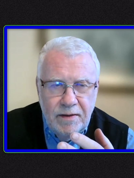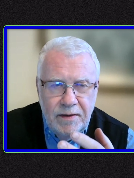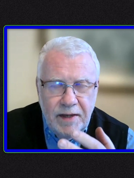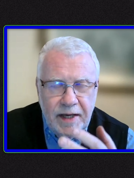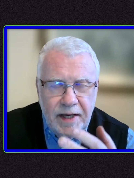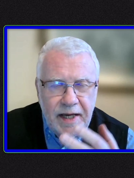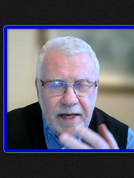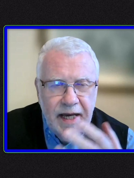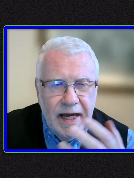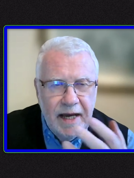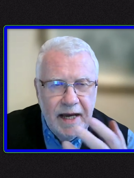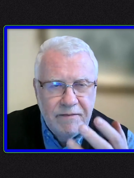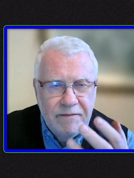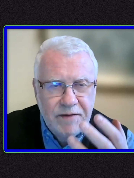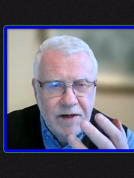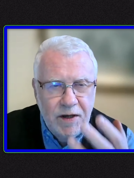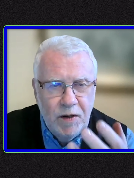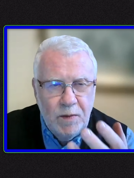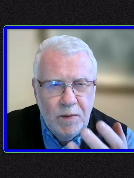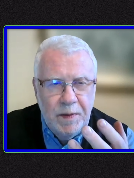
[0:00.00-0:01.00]
they have
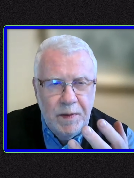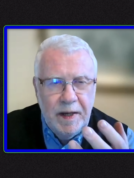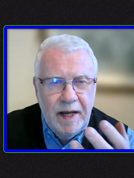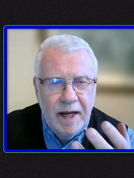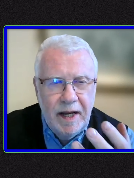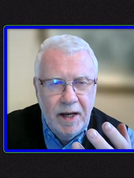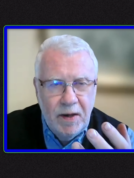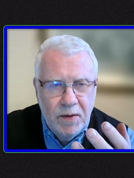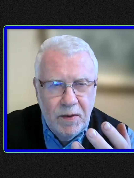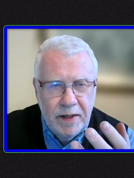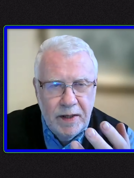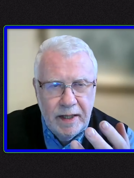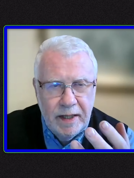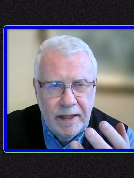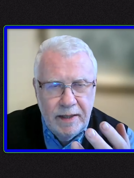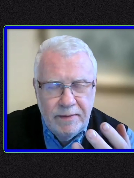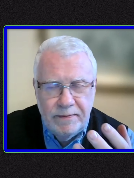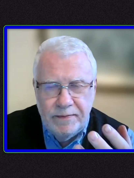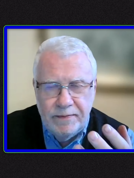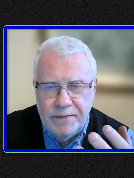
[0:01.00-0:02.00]
no power
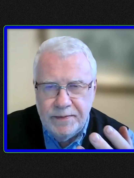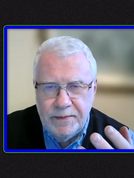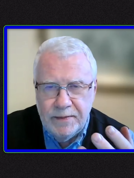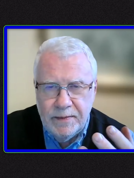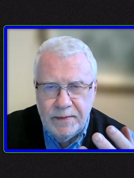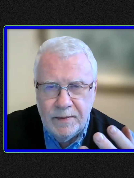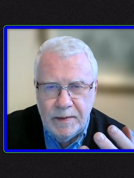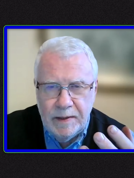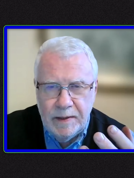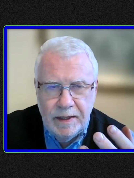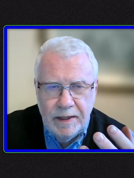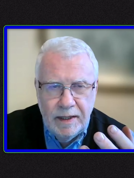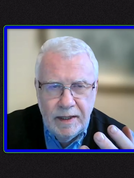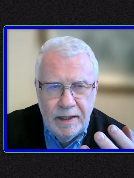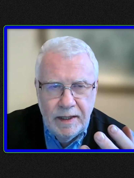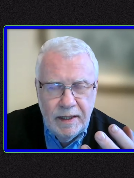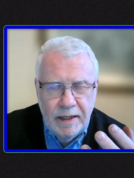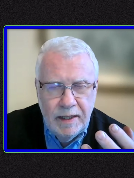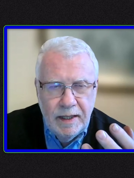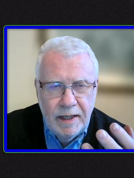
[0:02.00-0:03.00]

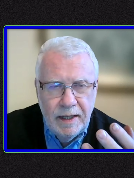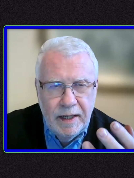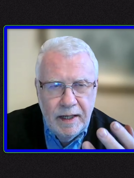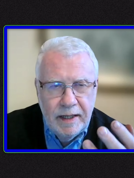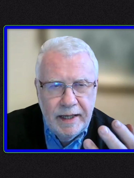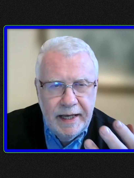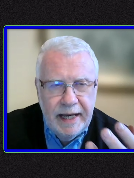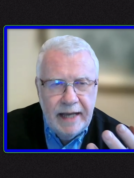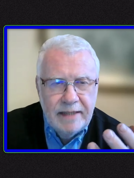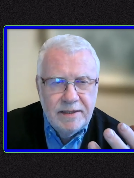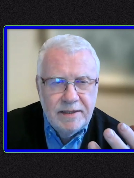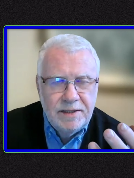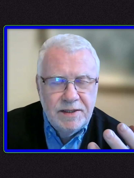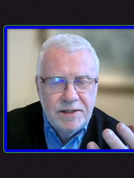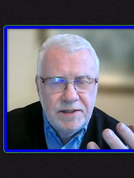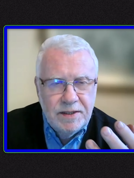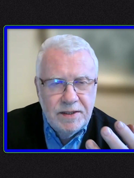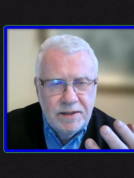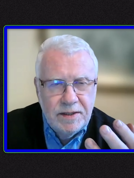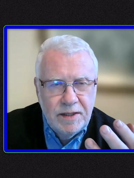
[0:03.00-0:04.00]

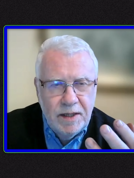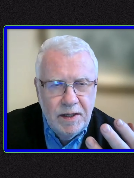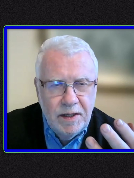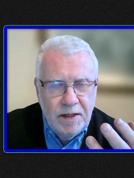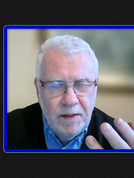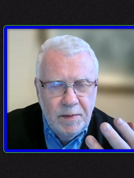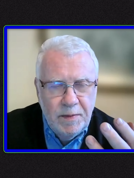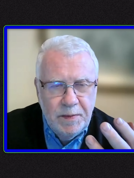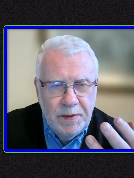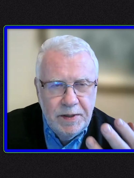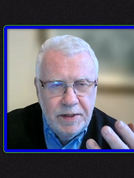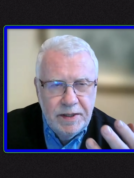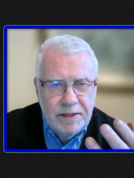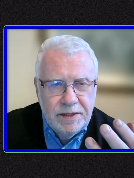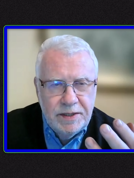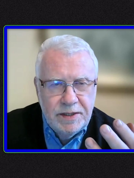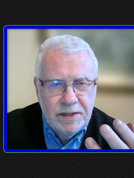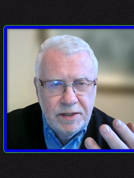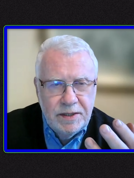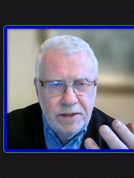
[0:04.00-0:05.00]
against a
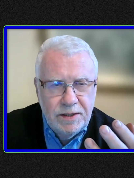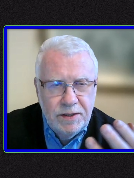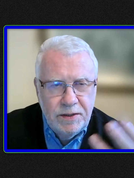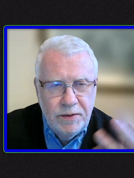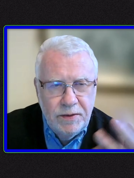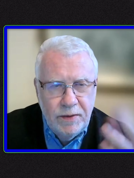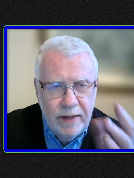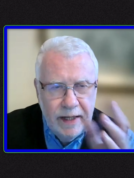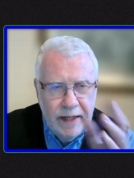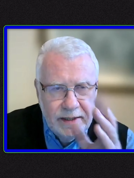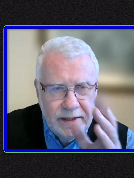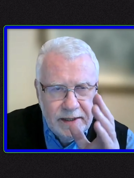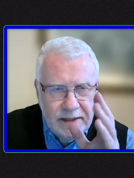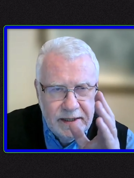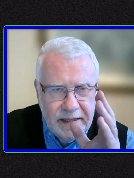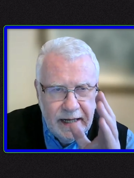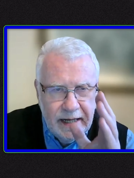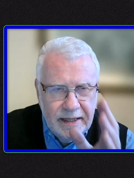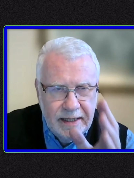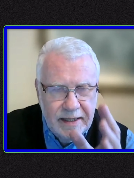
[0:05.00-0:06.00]
person who has
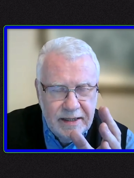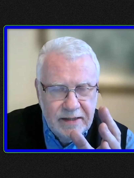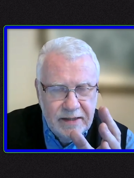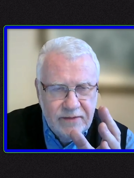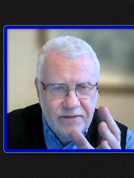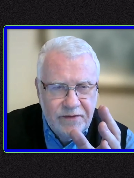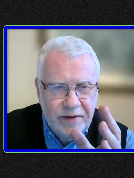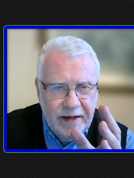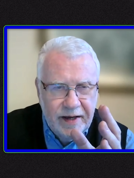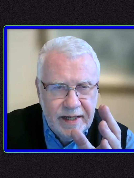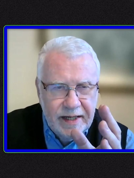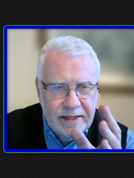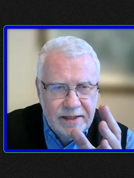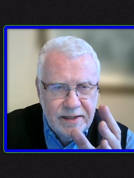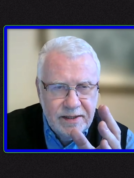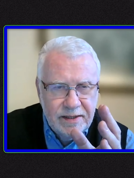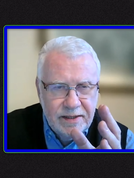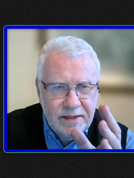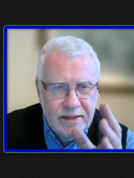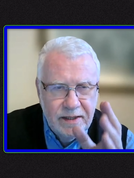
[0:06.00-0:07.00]
set his
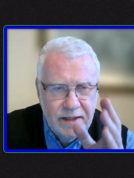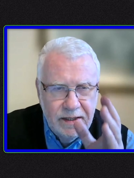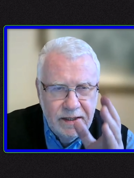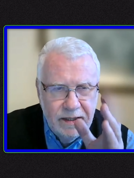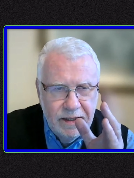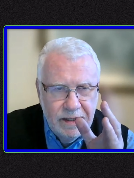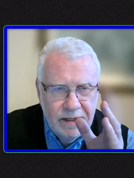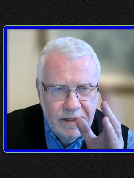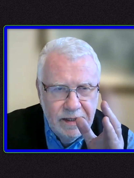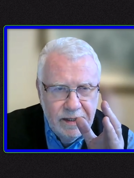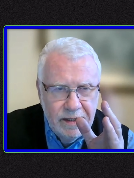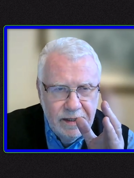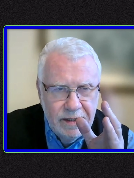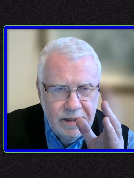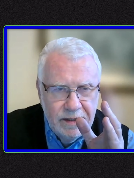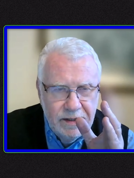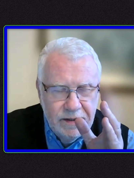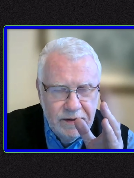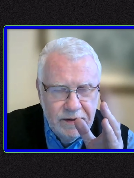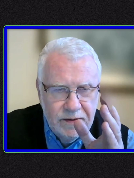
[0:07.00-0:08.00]
face
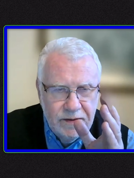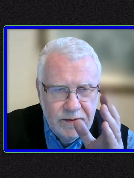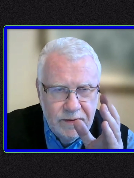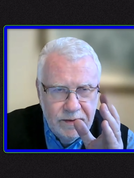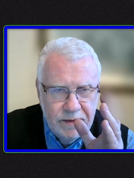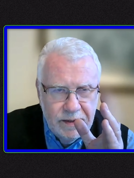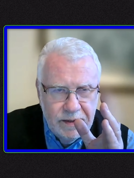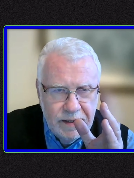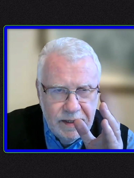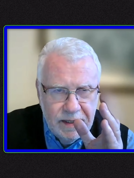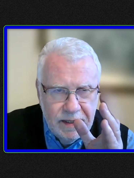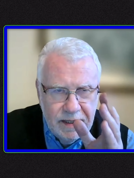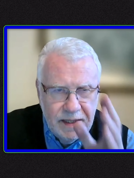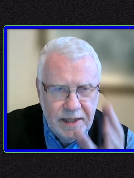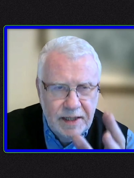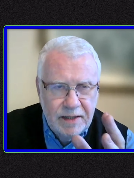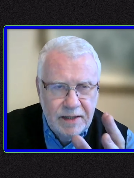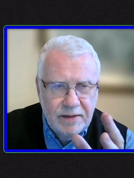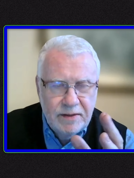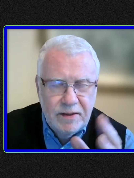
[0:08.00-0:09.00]
to
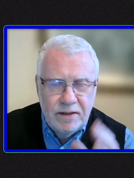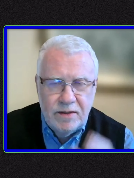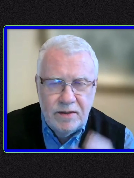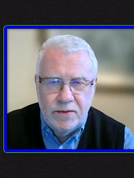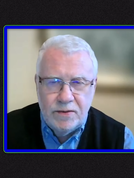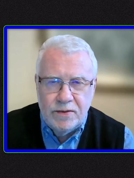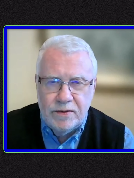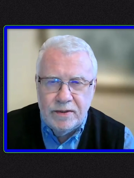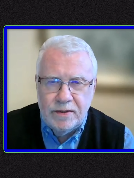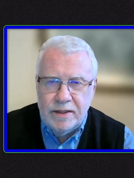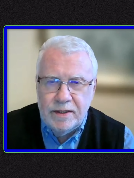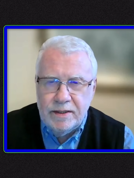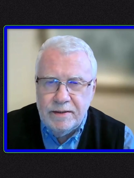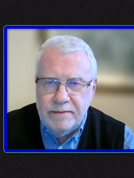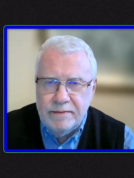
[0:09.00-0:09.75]
seek the Lord.